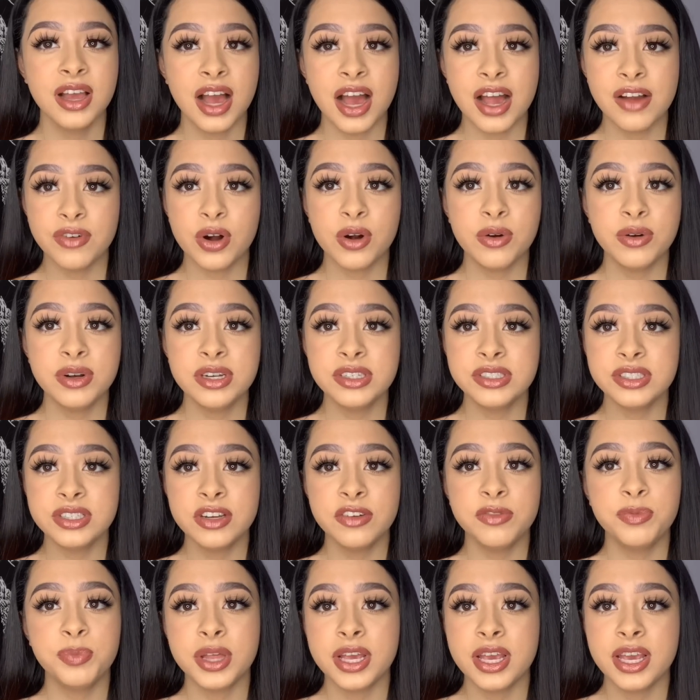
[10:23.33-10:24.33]
I've always
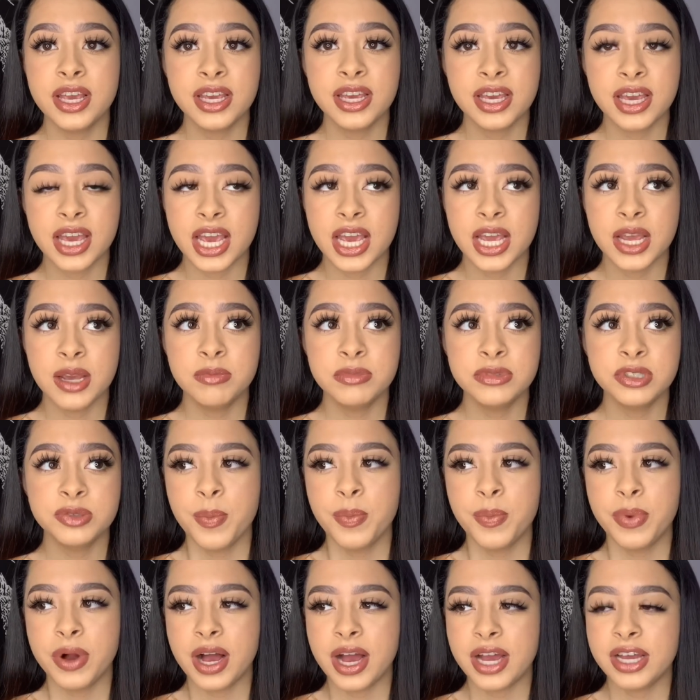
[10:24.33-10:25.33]
loved playing games,
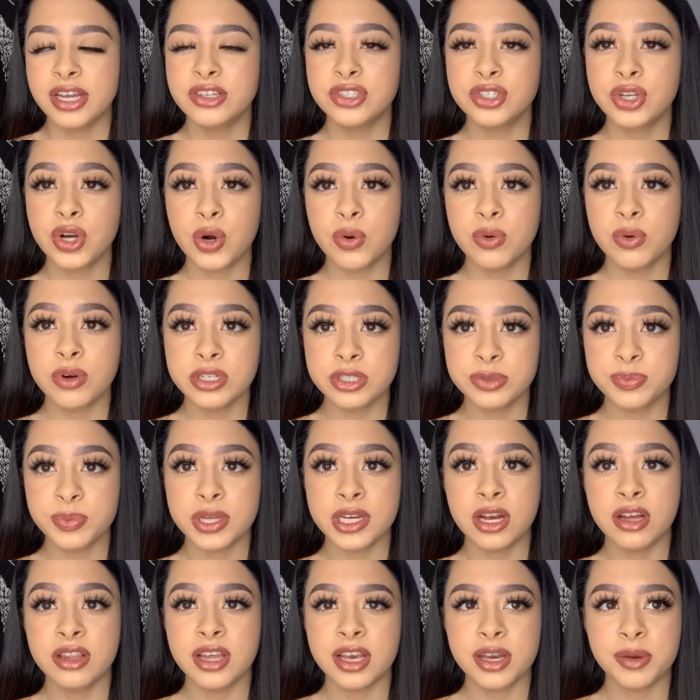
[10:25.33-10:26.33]
but I used to always play
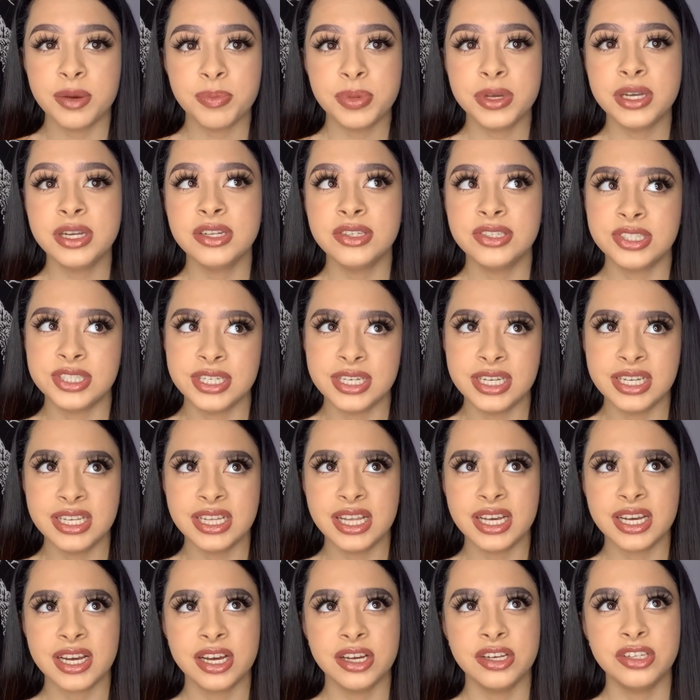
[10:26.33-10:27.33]
on like PC.
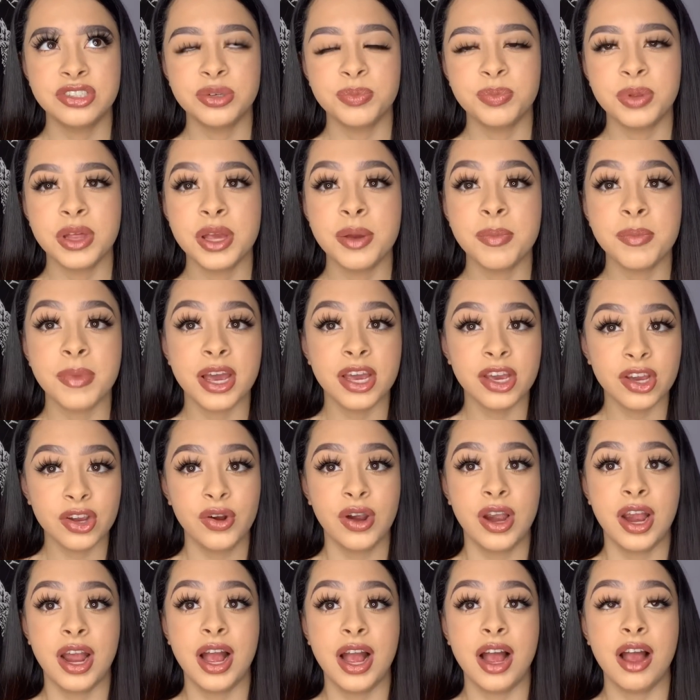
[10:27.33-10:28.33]
Like, I used to play
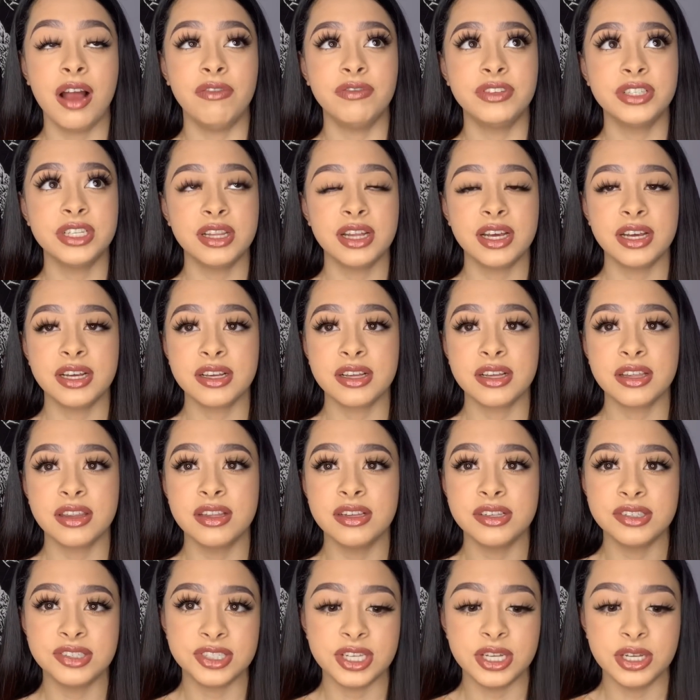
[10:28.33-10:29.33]
Minecraft and like The
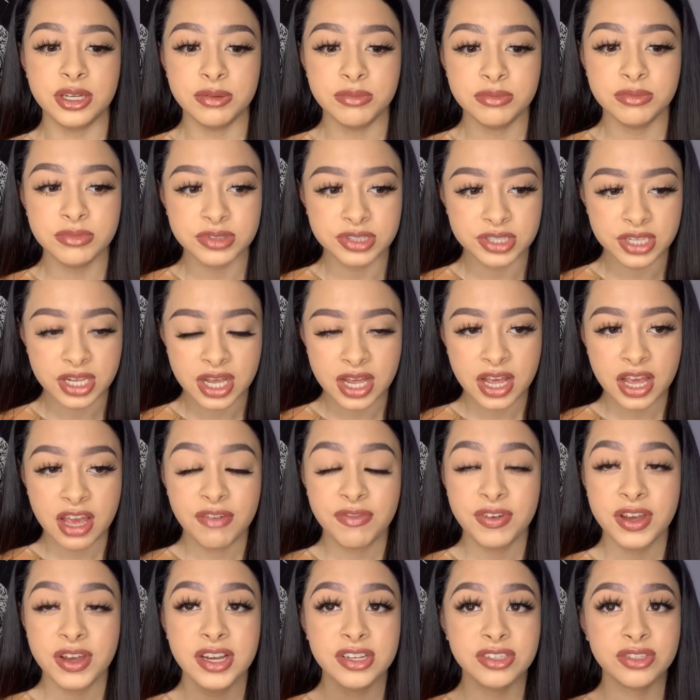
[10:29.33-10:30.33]
Sims. If
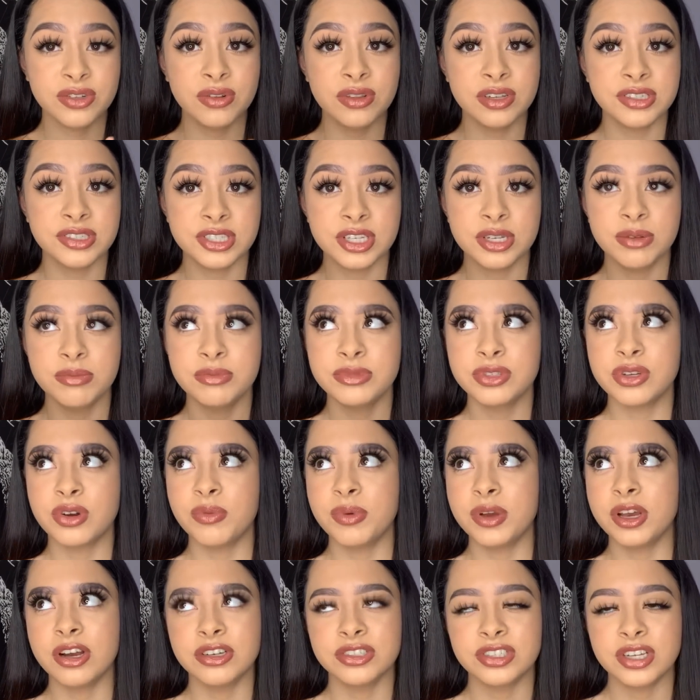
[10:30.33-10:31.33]
you guys know The Sims, oh
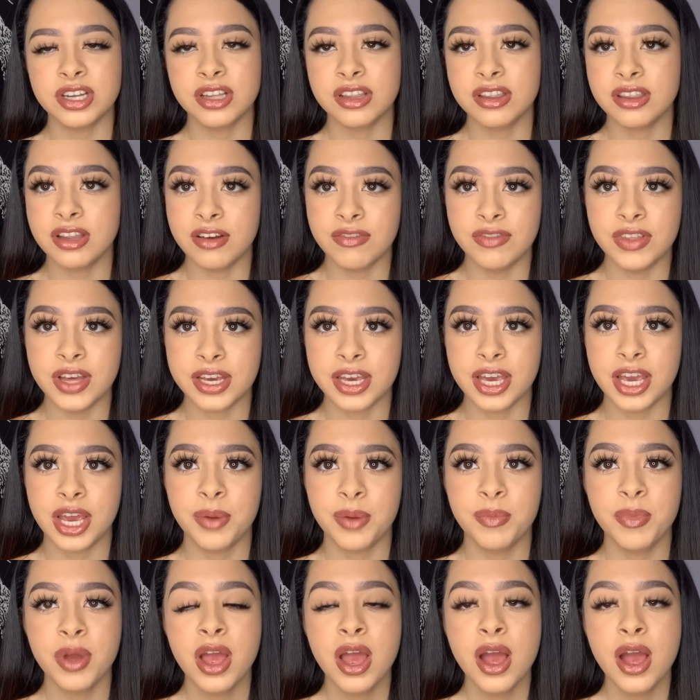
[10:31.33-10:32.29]
my gosh, I love that game.